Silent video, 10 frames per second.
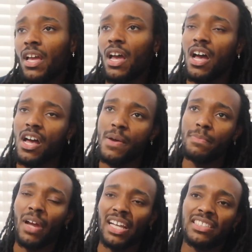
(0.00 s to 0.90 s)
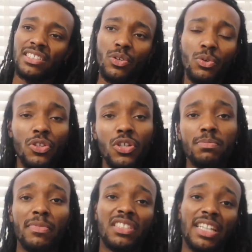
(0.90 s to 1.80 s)
I still use
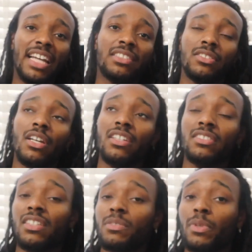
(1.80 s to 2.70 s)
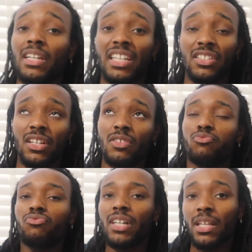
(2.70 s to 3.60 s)
mitigating circumstances when I need to. That was
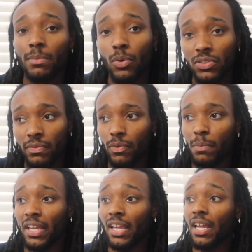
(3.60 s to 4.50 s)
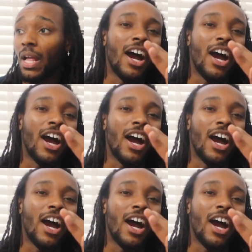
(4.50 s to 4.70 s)
really important for me.